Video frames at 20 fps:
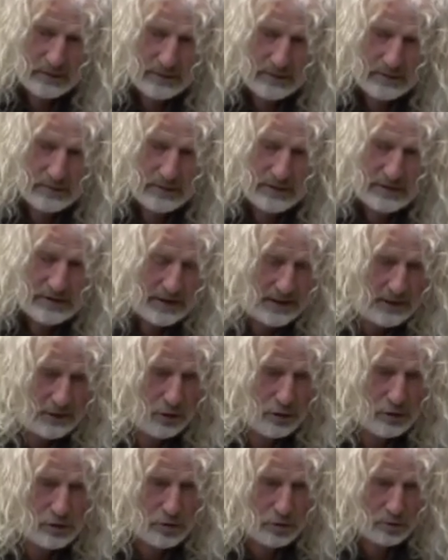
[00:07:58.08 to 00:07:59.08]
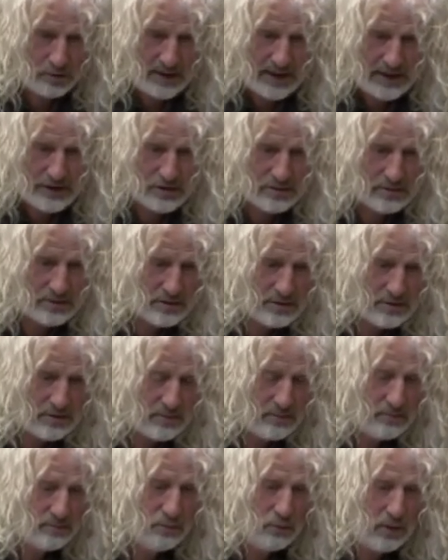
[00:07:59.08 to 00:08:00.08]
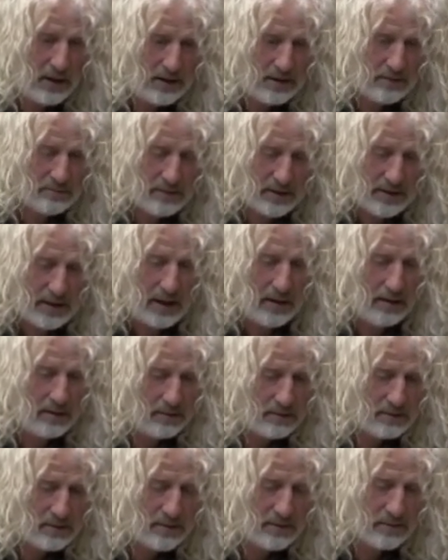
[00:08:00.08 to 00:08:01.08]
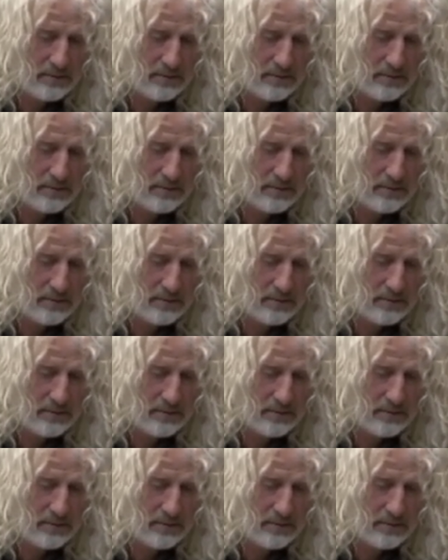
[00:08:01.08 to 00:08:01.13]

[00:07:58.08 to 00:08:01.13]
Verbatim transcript: to see those two nations welcomed in Ireland,